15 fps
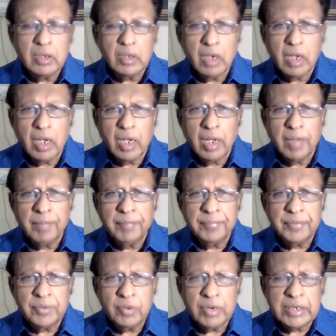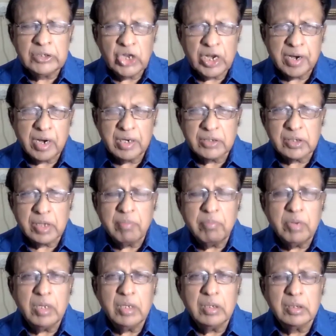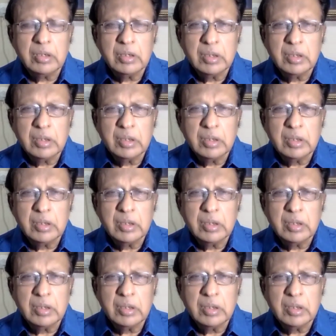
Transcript: um, UN General Assembly.